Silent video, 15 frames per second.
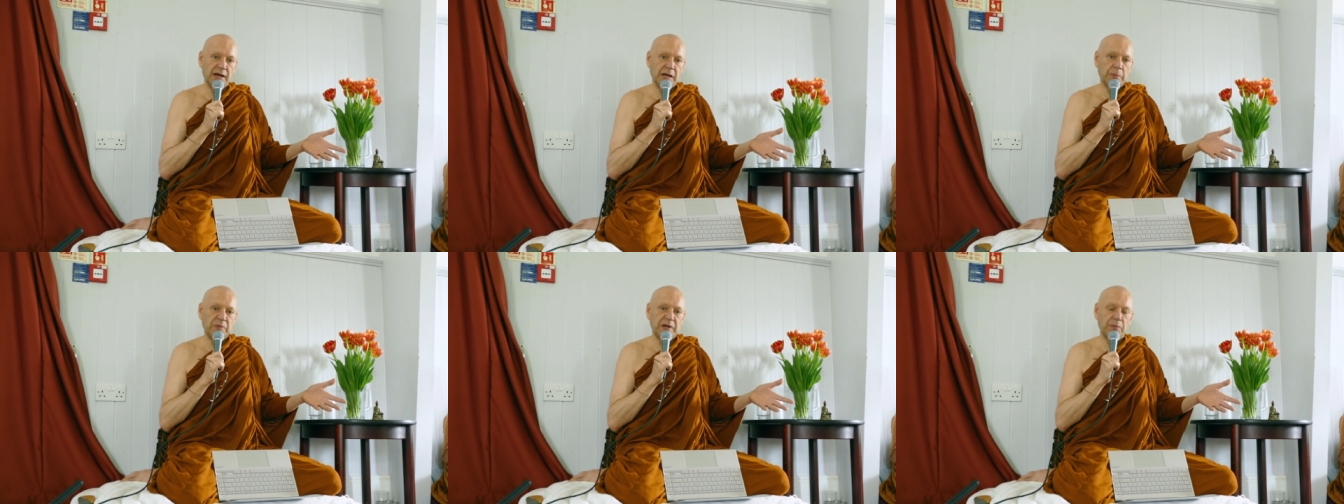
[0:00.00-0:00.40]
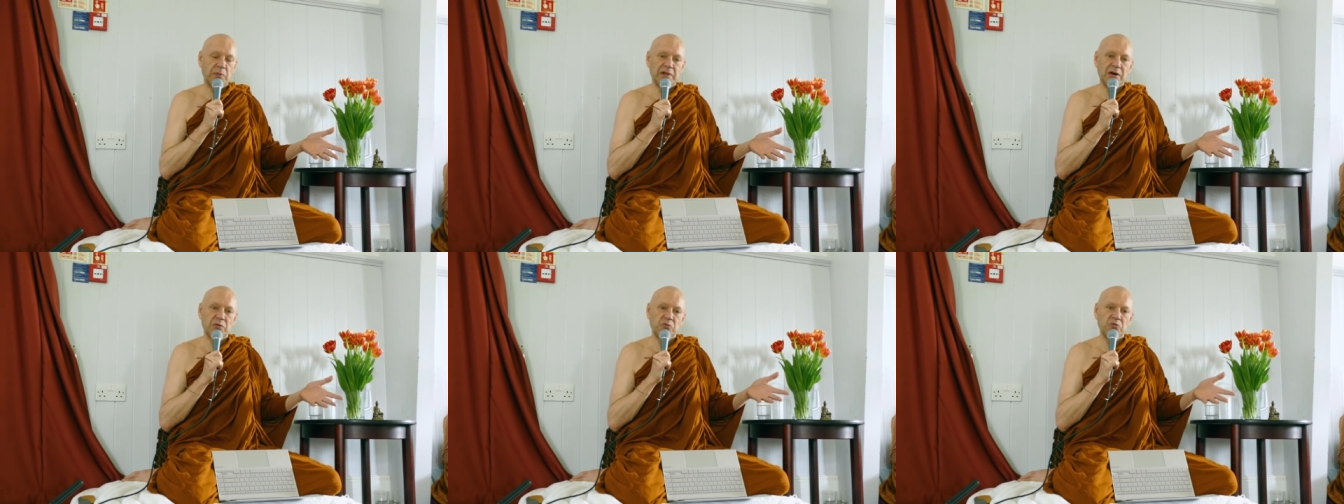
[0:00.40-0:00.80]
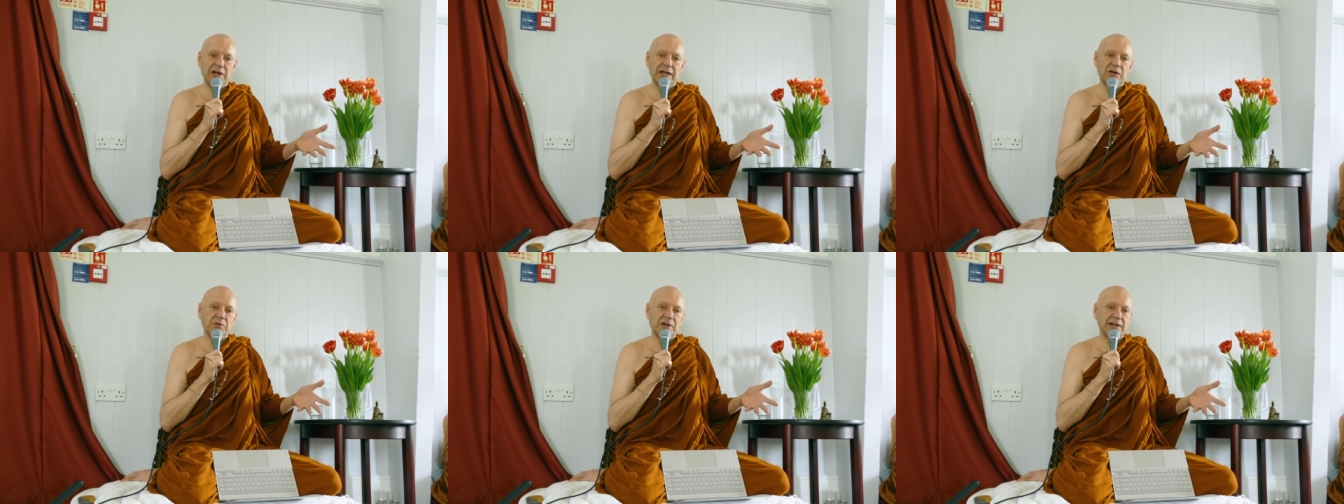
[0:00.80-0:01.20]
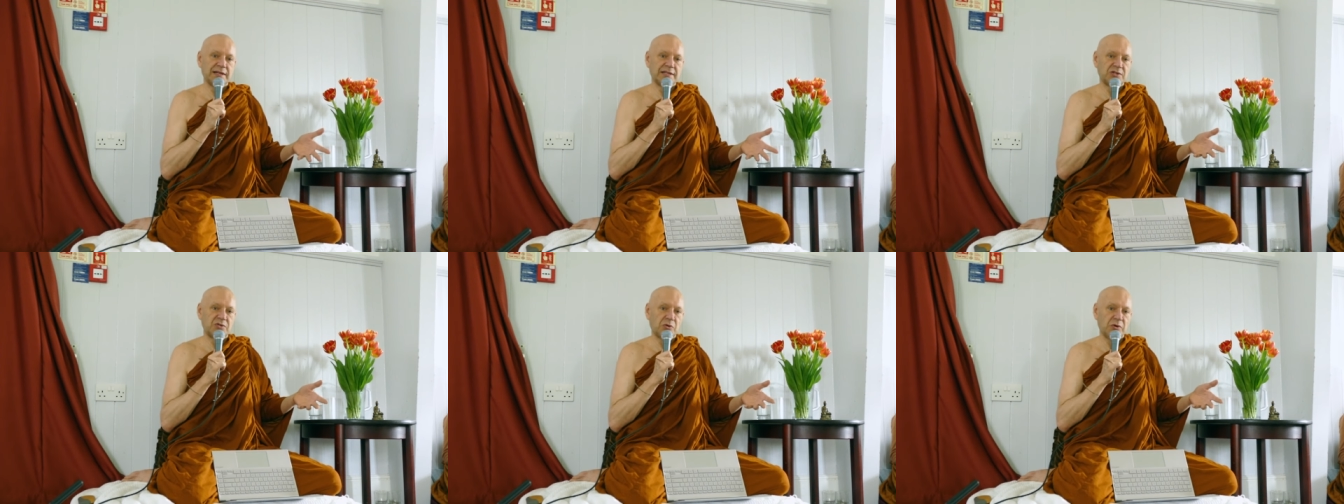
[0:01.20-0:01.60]
And people are really, really
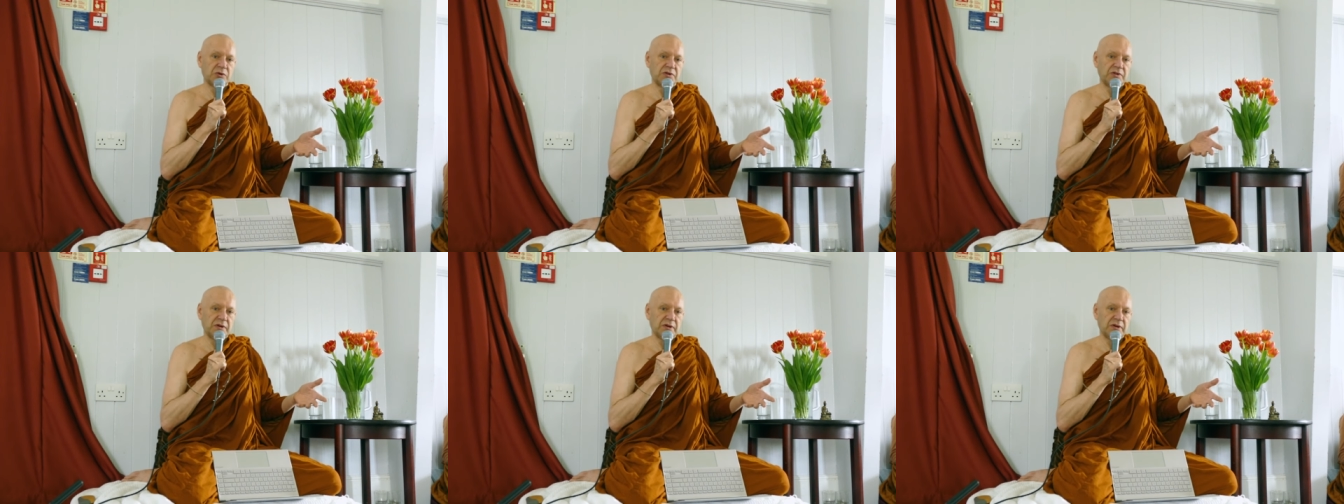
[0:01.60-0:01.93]
distraught